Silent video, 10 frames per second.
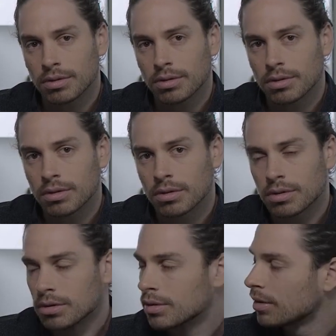
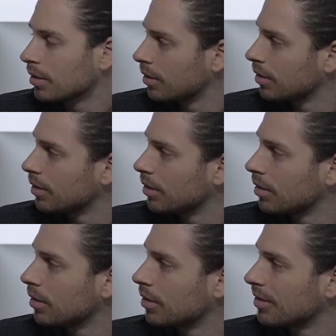
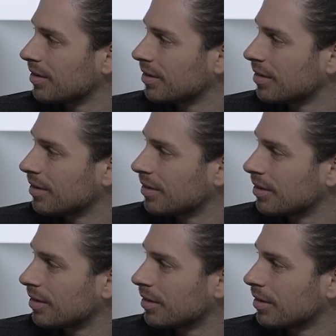
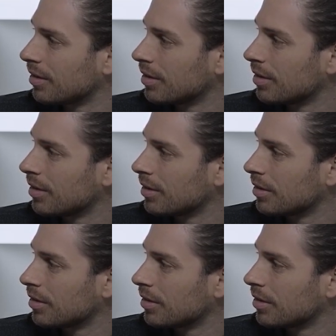[no speech]